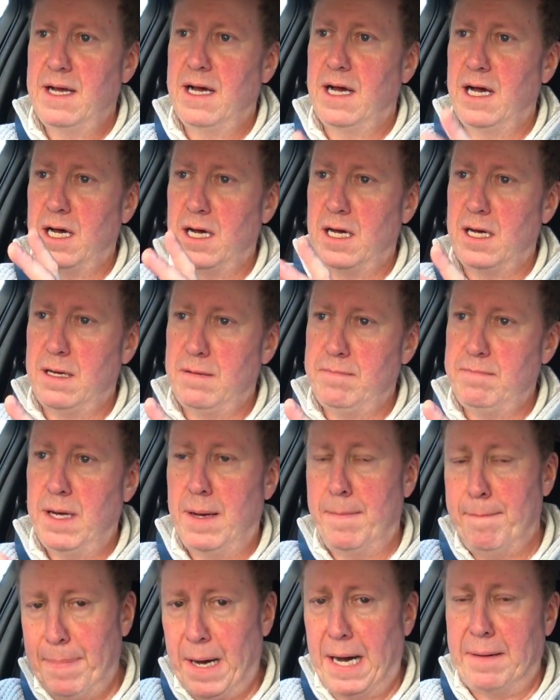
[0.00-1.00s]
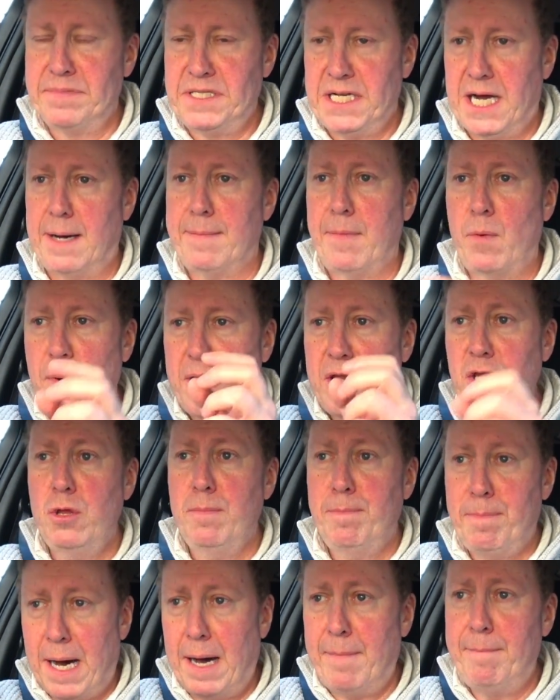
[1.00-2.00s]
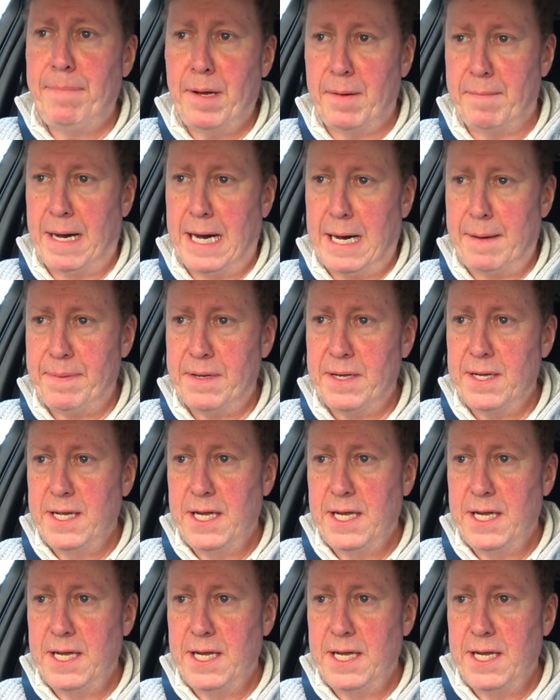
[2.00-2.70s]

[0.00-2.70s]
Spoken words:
and pumped it up, and when you pump them up,